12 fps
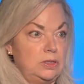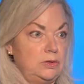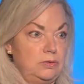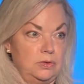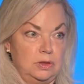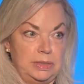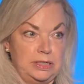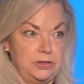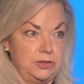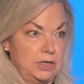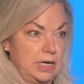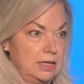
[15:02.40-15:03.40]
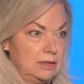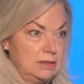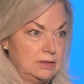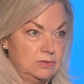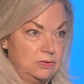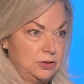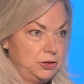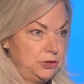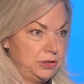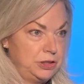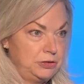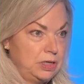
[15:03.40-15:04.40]
do 4 bench trials and 4
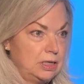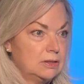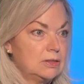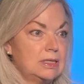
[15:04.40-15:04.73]
jury trials.